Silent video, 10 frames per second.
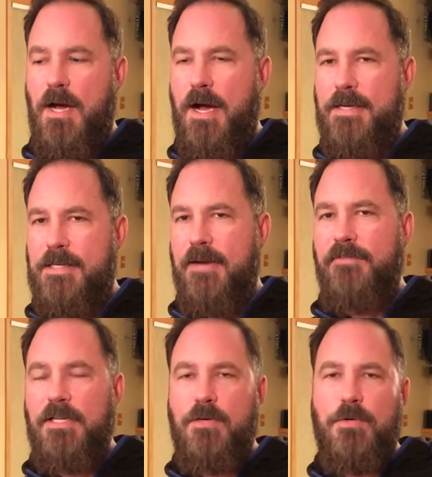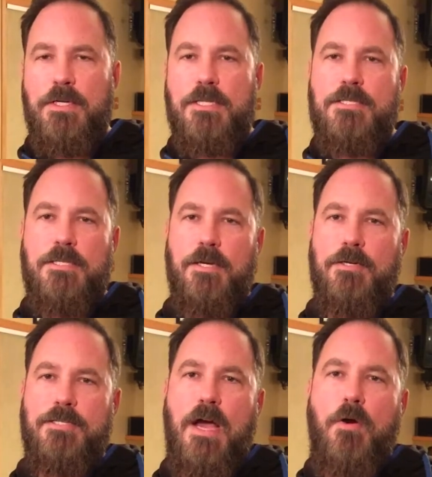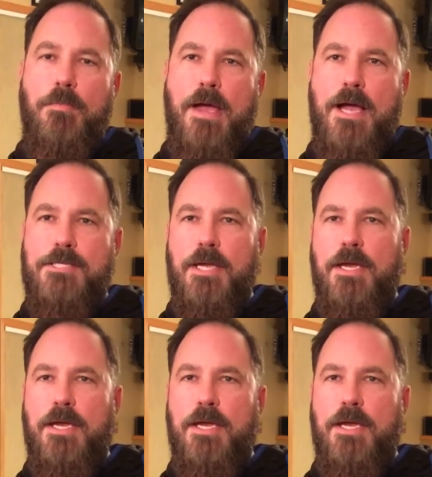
I definitely would consider sour mash